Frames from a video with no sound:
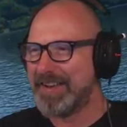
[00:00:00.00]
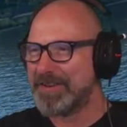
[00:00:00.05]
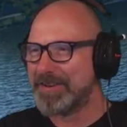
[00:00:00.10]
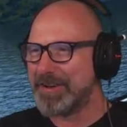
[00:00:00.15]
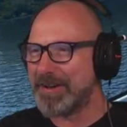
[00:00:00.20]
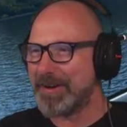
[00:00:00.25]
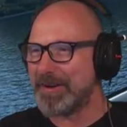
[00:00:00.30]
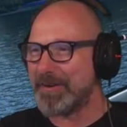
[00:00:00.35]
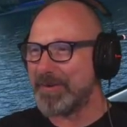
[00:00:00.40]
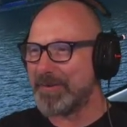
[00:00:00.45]

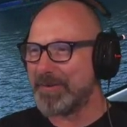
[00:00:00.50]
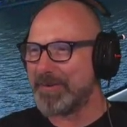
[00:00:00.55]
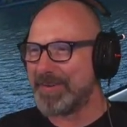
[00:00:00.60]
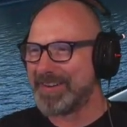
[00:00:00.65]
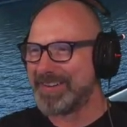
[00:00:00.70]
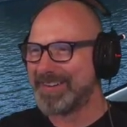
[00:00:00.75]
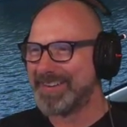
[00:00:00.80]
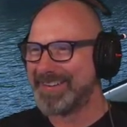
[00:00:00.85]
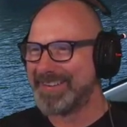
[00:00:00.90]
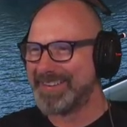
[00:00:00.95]
No!
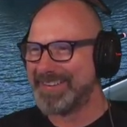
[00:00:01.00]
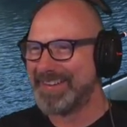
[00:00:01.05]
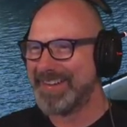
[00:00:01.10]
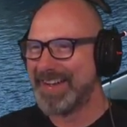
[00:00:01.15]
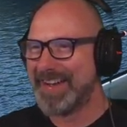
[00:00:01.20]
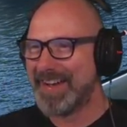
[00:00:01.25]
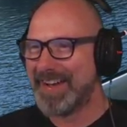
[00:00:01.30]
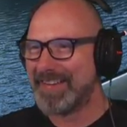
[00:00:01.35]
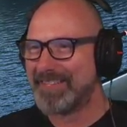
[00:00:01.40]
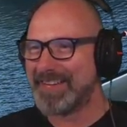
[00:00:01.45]

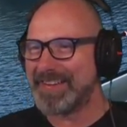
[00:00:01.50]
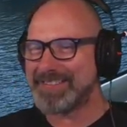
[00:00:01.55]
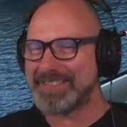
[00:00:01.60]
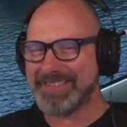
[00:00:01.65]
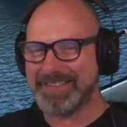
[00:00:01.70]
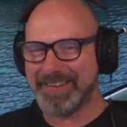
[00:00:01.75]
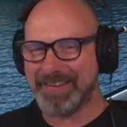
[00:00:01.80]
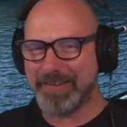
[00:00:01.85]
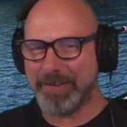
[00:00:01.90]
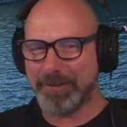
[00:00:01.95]
There's
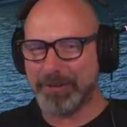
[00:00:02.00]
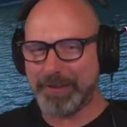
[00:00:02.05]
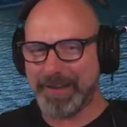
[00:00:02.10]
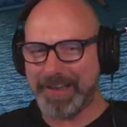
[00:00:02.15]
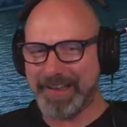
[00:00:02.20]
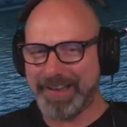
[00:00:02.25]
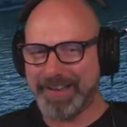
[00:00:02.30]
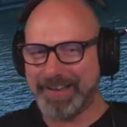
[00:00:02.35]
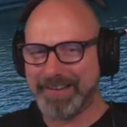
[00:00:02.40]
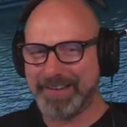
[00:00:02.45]
another
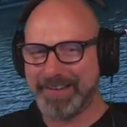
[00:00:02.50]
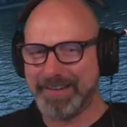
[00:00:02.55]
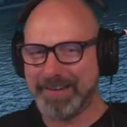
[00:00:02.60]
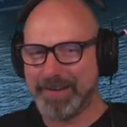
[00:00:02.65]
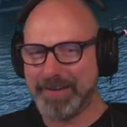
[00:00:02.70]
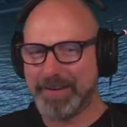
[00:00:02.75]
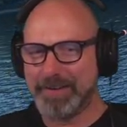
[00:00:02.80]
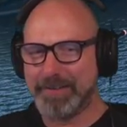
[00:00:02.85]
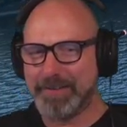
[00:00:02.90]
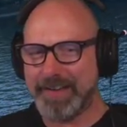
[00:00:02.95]
thing.
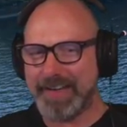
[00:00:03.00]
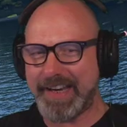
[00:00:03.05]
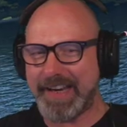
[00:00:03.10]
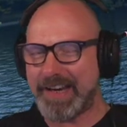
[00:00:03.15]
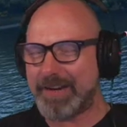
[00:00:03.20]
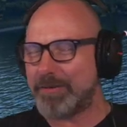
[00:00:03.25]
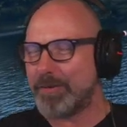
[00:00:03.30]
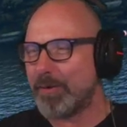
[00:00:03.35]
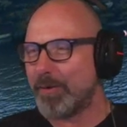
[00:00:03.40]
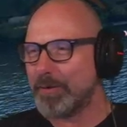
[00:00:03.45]
The
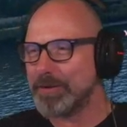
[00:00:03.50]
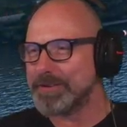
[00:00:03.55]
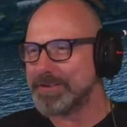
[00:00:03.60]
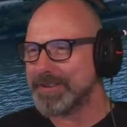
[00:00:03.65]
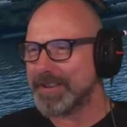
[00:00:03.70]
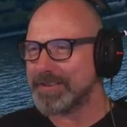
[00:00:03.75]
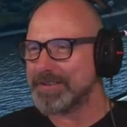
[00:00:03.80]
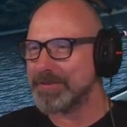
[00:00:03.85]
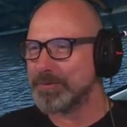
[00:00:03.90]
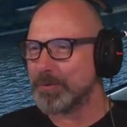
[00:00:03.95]
air horns
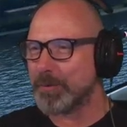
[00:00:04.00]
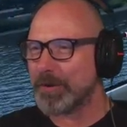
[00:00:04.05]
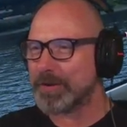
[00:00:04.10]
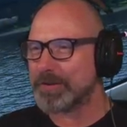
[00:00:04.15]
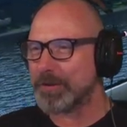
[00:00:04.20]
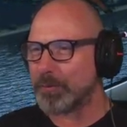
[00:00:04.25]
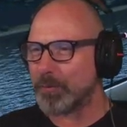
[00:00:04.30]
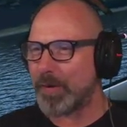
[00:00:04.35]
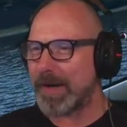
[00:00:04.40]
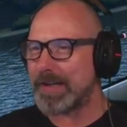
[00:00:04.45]
doesn't
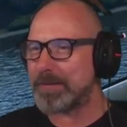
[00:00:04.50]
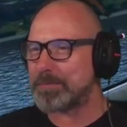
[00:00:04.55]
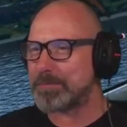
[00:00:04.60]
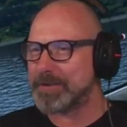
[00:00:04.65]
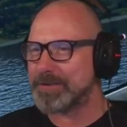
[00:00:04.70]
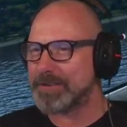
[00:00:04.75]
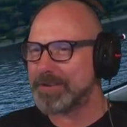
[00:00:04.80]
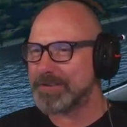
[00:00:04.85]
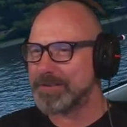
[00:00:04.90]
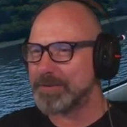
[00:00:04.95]
work, the
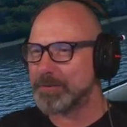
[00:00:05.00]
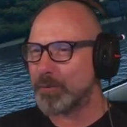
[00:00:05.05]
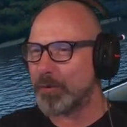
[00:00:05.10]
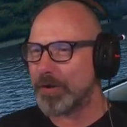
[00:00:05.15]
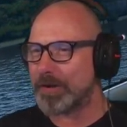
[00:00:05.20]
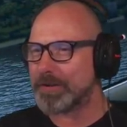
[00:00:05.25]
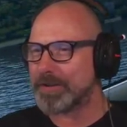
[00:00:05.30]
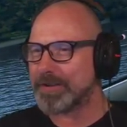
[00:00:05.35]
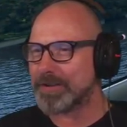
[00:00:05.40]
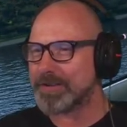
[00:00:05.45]
wipers doesn't
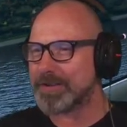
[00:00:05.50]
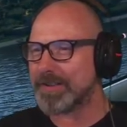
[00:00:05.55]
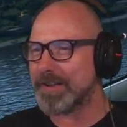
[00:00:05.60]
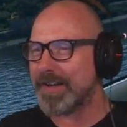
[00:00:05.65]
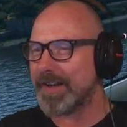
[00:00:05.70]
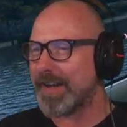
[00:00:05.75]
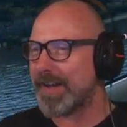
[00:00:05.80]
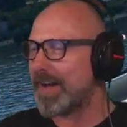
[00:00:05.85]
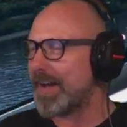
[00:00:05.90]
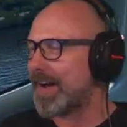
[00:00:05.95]
work,
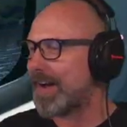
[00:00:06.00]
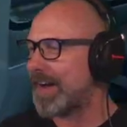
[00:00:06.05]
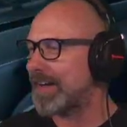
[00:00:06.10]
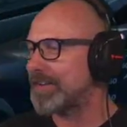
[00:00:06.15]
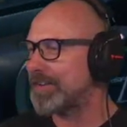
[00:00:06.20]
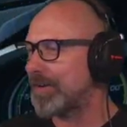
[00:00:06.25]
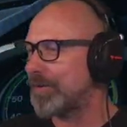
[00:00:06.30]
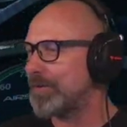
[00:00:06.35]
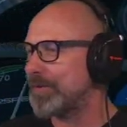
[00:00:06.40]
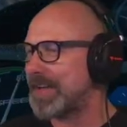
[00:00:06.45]
I
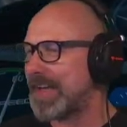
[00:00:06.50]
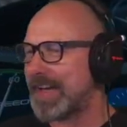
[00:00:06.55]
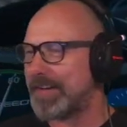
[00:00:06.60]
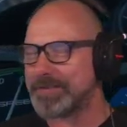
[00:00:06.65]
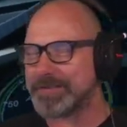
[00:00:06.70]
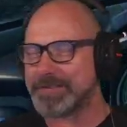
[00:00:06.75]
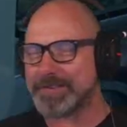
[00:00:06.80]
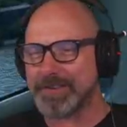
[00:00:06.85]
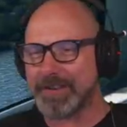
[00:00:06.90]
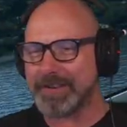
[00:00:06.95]
don't
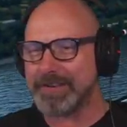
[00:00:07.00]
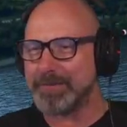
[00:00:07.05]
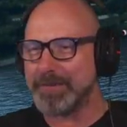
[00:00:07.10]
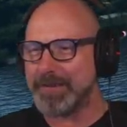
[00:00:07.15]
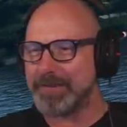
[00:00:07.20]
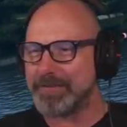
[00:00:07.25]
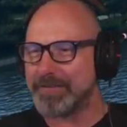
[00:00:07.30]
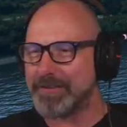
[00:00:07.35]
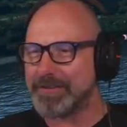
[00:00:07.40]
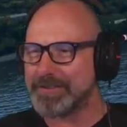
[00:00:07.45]
have side
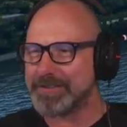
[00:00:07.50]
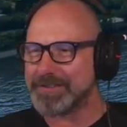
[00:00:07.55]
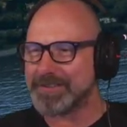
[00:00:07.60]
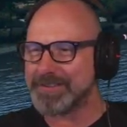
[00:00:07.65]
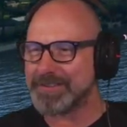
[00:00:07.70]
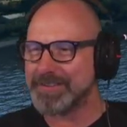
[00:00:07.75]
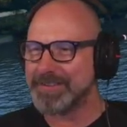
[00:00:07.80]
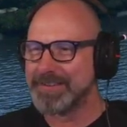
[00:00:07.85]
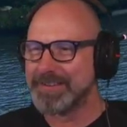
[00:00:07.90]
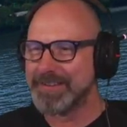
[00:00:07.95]

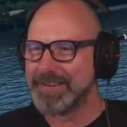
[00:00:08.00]
mirrors.